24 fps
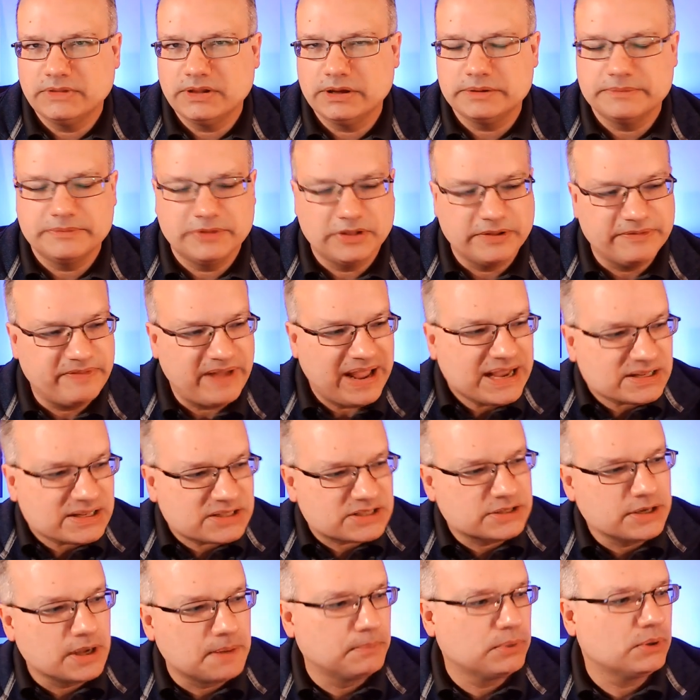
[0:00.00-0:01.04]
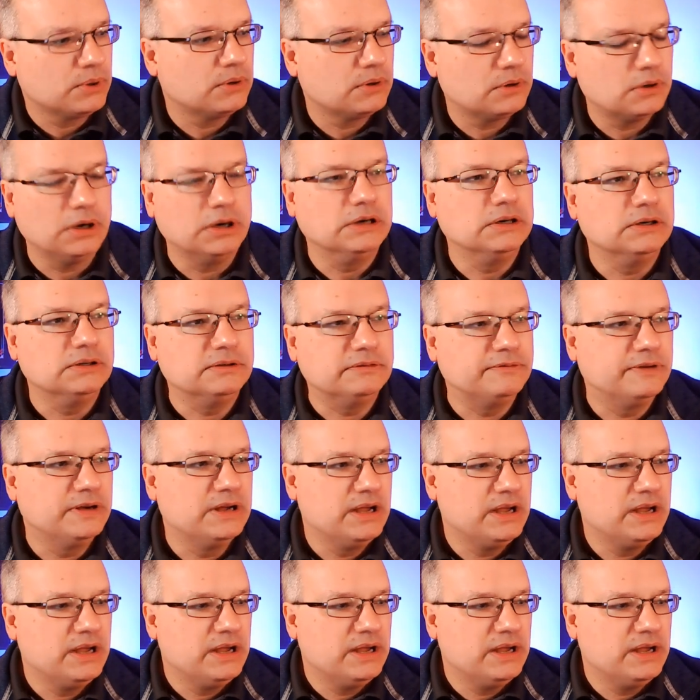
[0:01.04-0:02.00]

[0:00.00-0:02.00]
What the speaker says: the vast number of